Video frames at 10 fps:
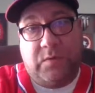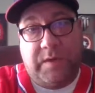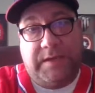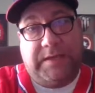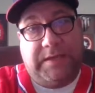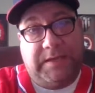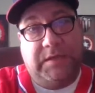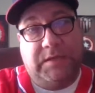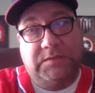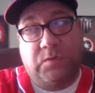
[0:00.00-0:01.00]
way he
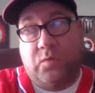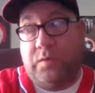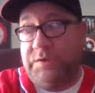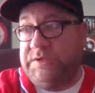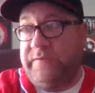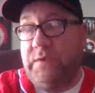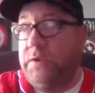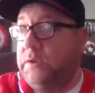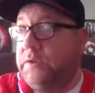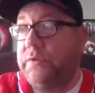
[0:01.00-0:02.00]
does orders,
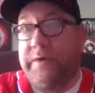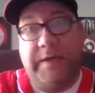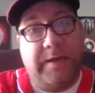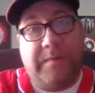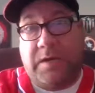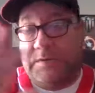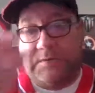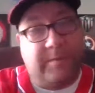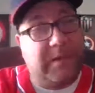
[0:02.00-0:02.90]
even the 3-day box.